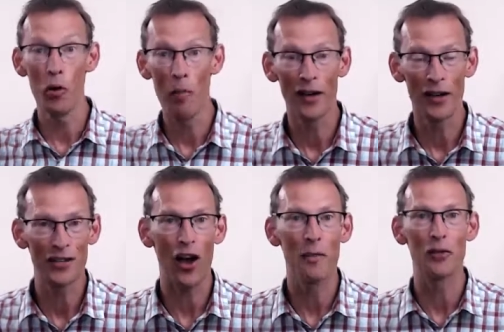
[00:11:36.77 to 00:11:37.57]
money and
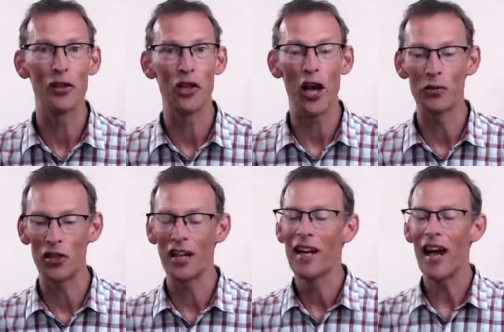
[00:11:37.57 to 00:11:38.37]
time on the
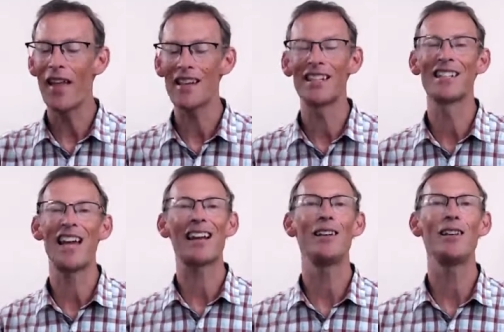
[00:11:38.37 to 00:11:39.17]
timesheet. And that's
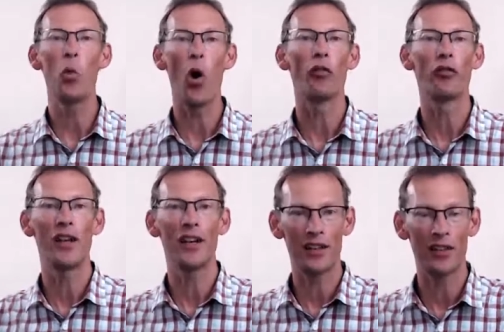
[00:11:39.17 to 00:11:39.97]
exactly what
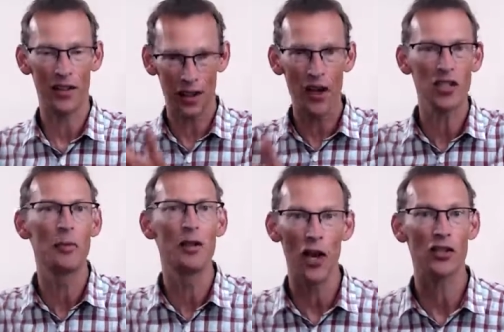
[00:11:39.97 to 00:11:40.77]
the, the
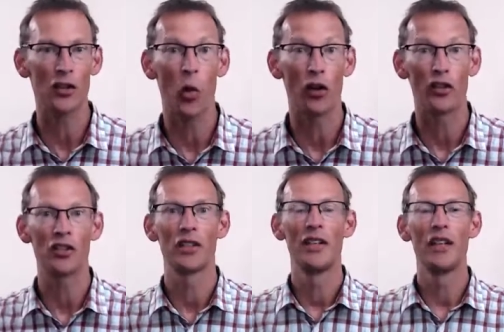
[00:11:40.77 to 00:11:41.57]
customer doesn't want.
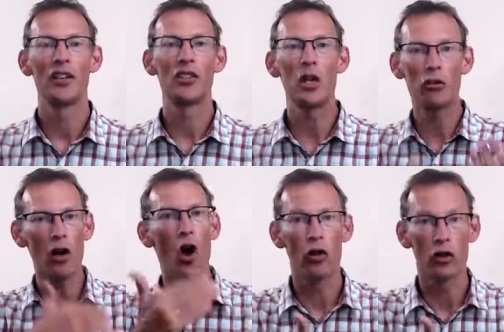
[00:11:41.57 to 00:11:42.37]
So hmm. you're at
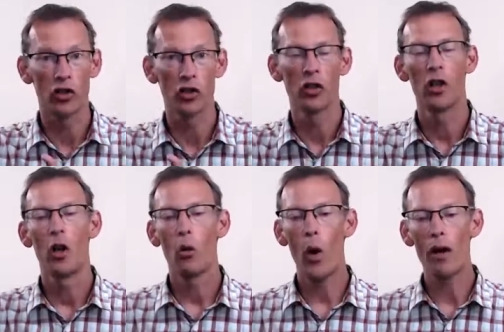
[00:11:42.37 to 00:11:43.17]
odds.
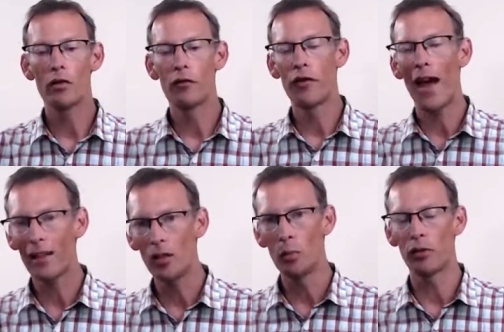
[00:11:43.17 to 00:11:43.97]
Whereas
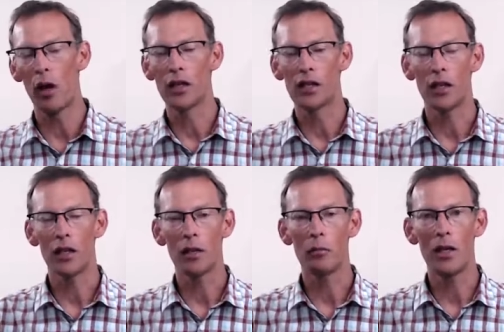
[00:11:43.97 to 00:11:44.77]
value pricing
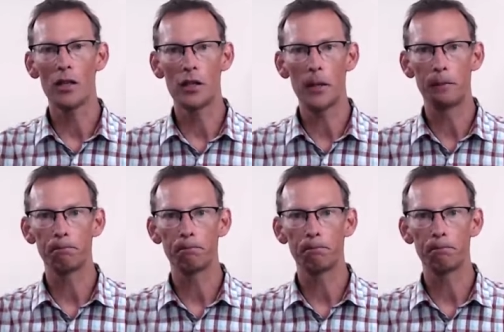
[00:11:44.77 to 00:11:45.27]
means that